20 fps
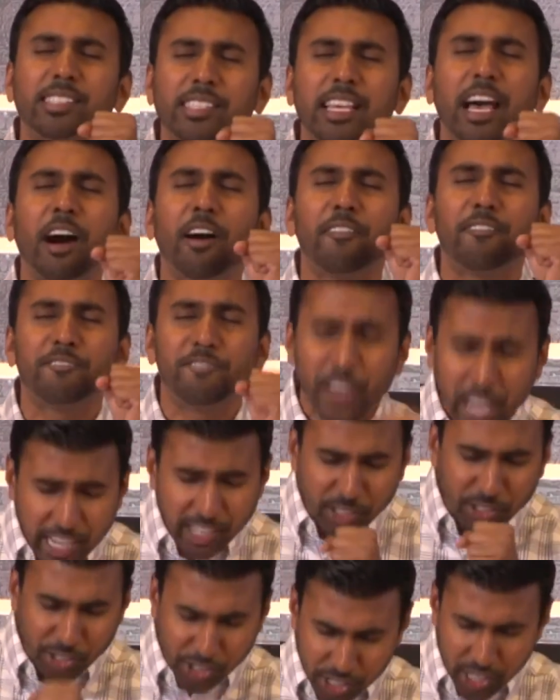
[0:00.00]

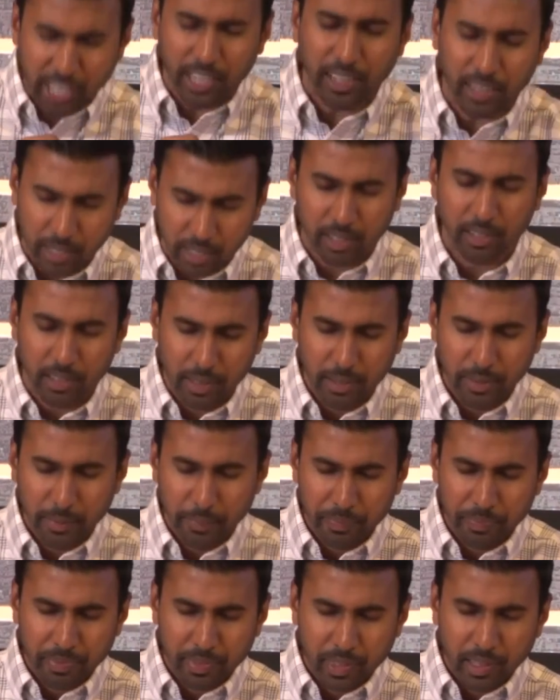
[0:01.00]

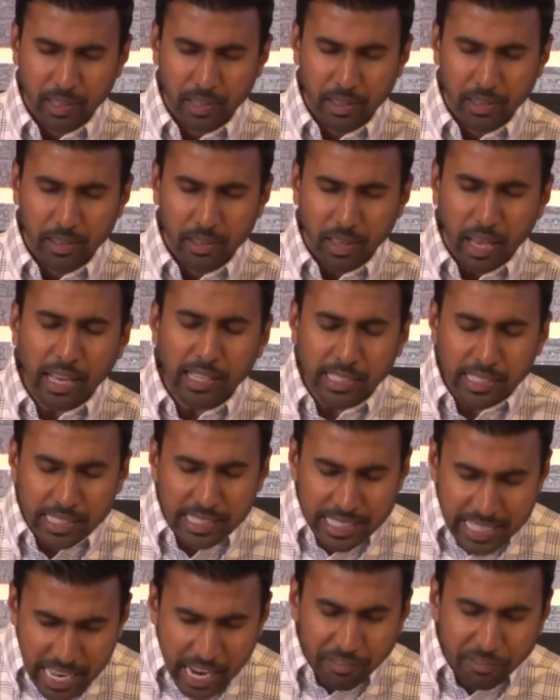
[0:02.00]
salvation as
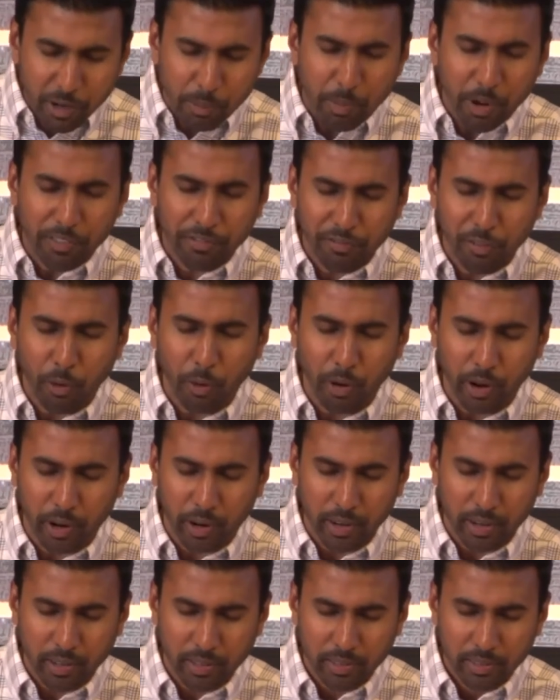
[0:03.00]
never
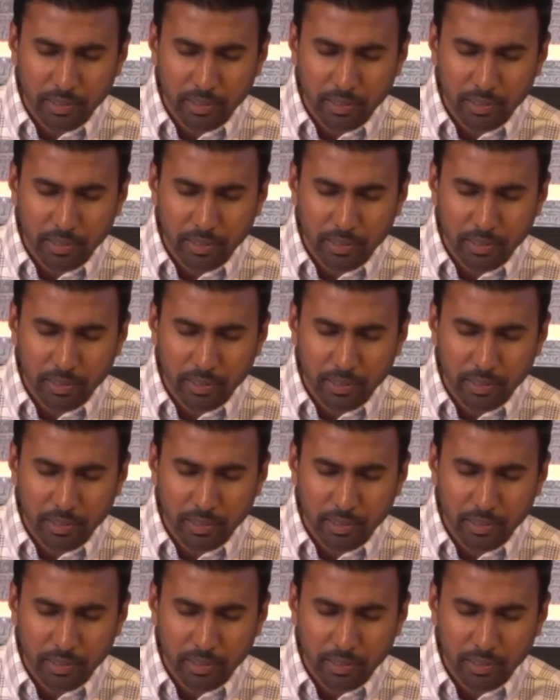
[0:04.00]
before.